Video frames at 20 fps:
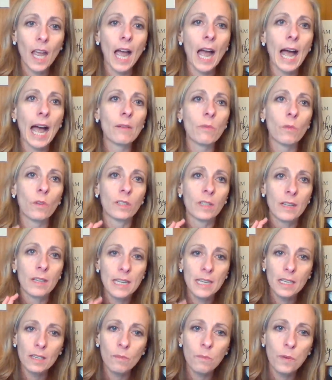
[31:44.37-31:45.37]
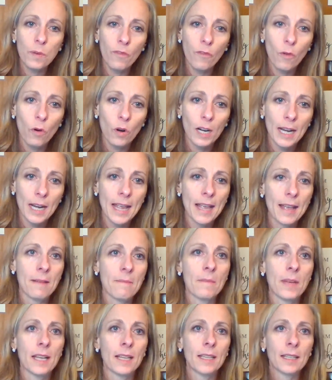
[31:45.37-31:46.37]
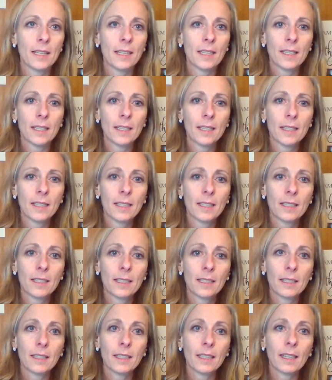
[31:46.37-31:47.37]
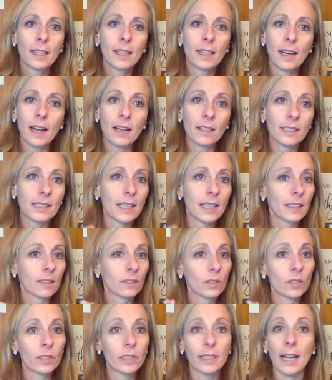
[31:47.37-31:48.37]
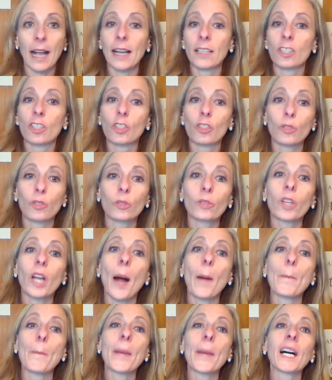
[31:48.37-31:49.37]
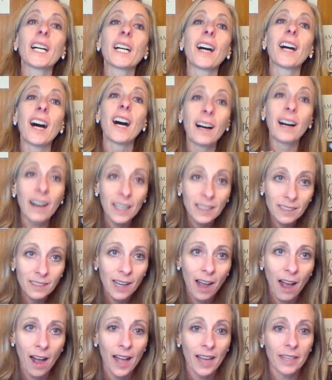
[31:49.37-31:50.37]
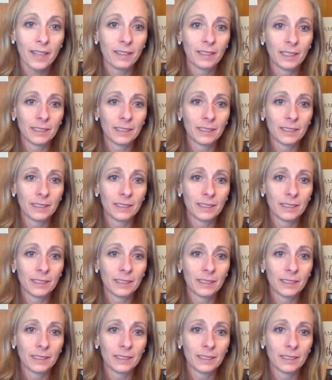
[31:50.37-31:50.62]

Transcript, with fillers: I will kneel before him and I'll say, Lord, I screwed up a ton.